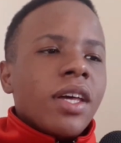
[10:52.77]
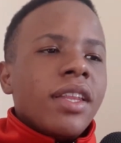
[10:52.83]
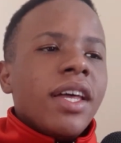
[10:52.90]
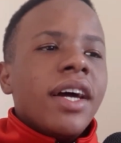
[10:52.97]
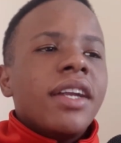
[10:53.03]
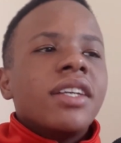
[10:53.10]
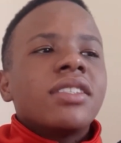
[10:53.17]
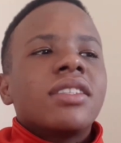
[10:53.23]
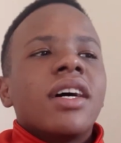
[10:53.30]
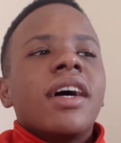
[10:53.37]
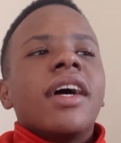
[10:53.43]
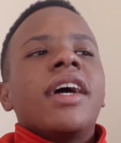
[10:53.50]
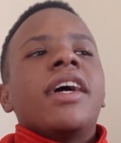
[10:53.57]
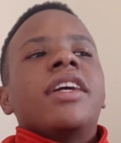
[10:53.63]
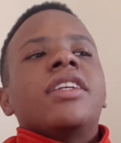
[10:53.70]
that is
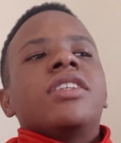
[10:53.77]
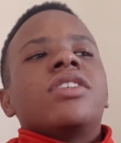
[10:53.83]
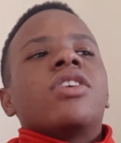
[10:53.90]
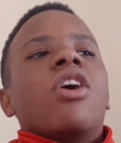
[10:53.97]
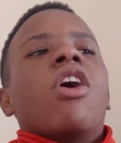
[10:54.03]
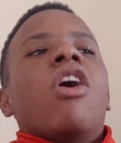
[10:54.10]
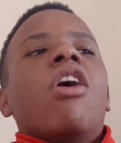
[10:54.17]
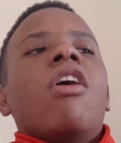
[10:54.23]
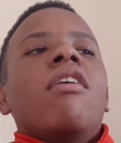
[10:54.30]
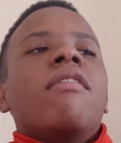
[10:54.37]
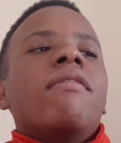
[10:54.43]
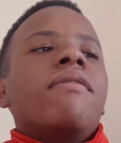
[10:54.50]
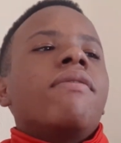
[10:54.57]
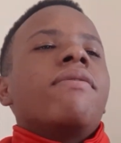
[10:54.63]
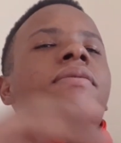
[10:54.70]
the end
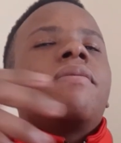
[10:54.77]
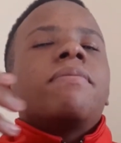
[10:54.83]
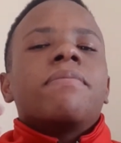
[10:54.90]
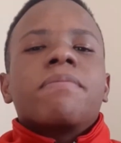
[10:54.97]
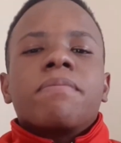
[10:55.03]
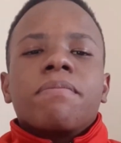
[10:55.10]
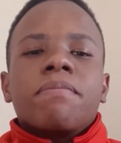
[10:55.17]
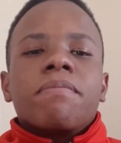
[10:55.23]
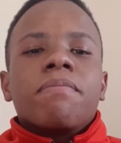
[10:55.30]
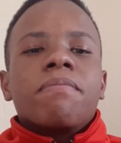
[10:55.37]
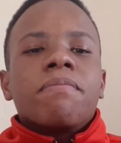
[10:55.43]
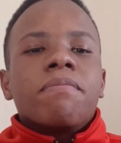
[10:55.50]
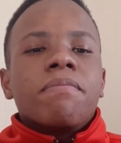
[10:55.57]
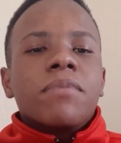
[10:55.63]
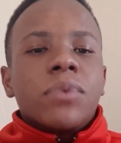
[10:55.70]
of
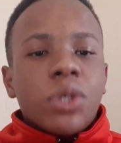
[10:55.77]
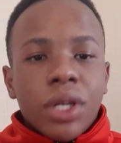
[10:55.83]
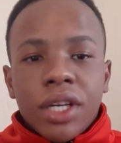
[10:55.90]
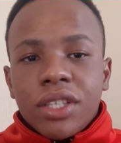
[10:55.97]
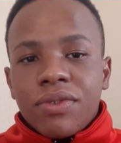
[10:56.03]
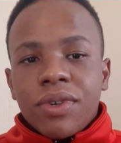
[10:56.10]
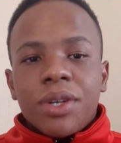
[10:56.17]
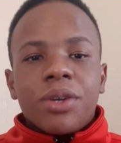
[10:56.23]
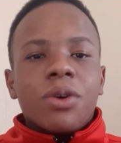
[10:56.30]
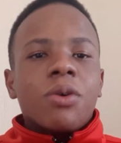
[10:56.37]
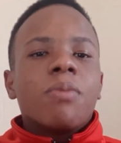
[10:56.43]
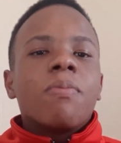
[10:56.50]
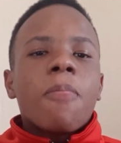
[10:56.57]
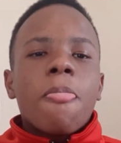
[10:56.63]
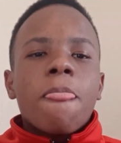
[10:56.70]
today's video.